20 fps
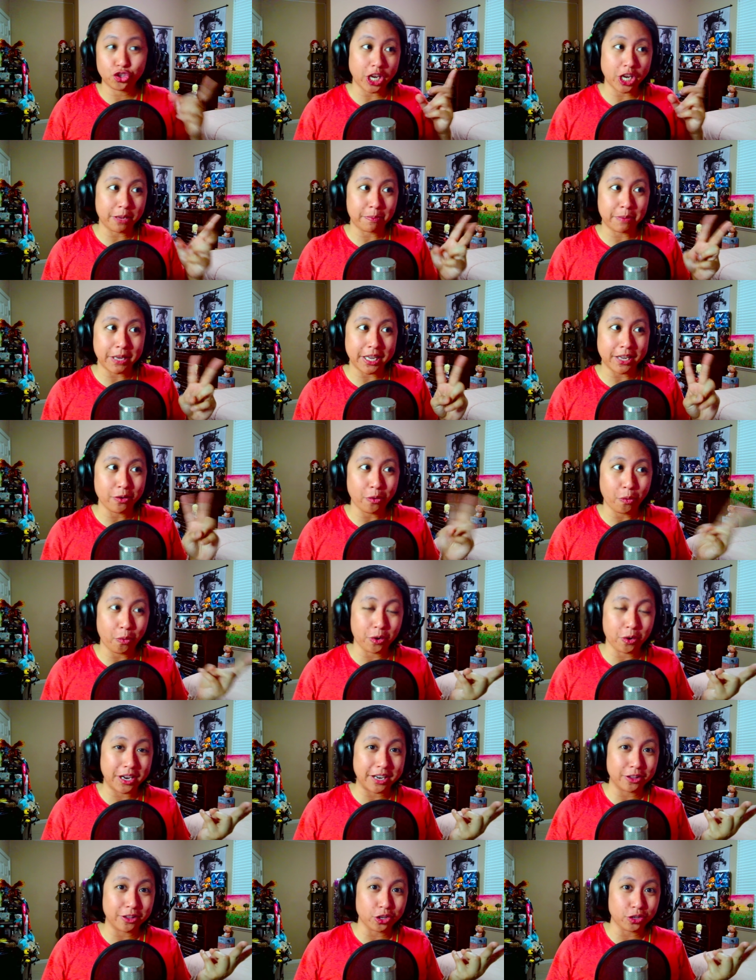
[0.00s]
JP
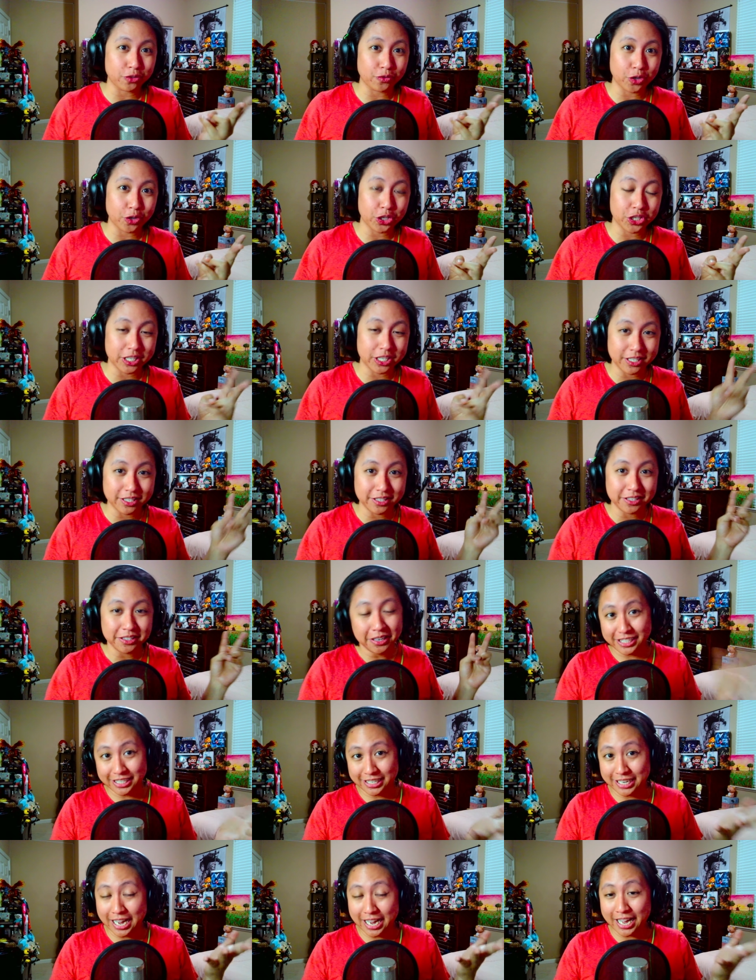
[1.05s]
or English version,
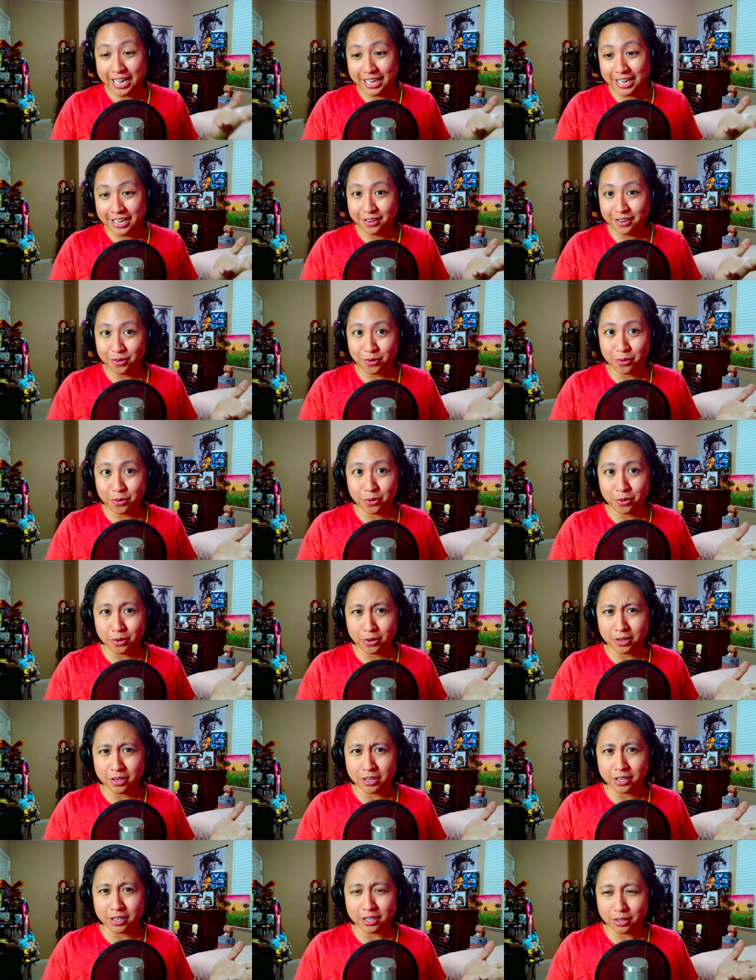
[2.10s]
Chikai
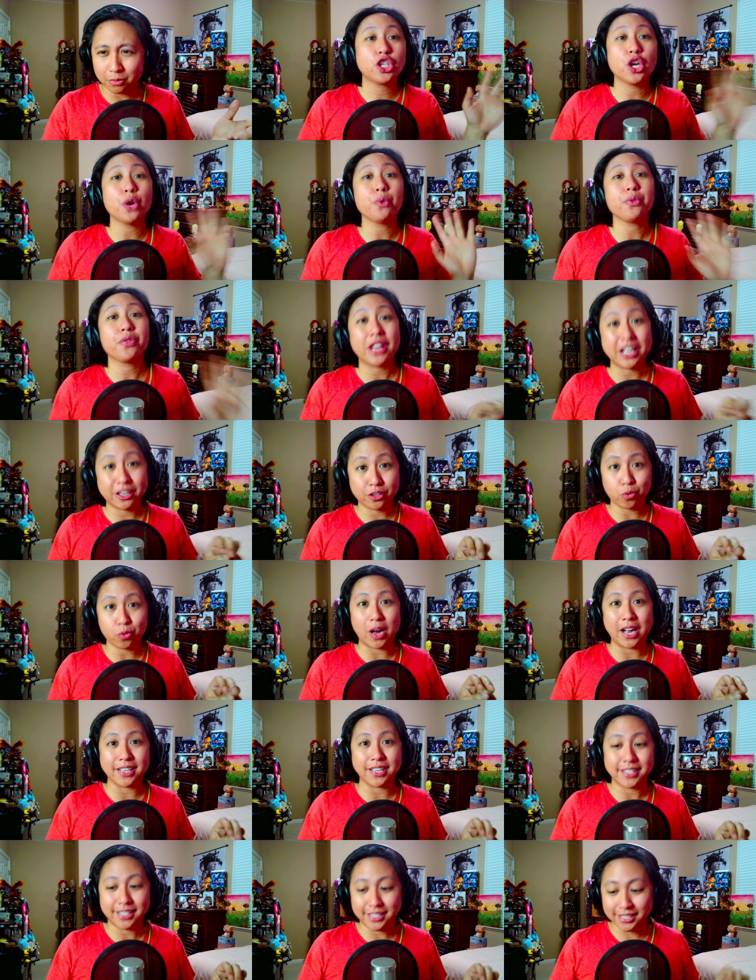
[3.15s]
or Don't Think
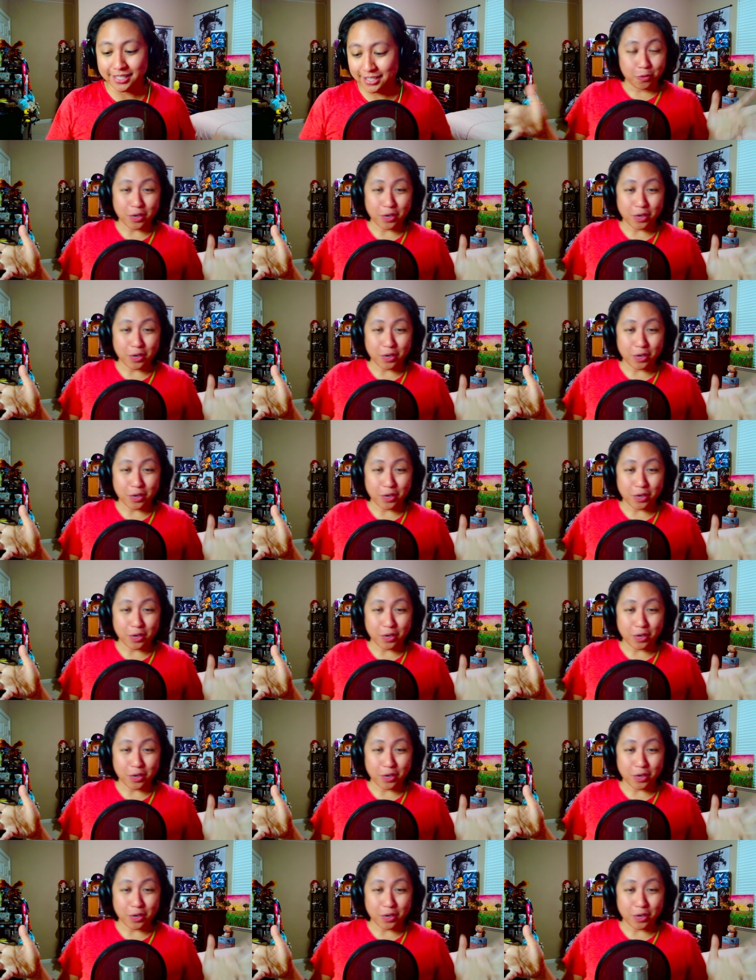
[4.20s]
Twice.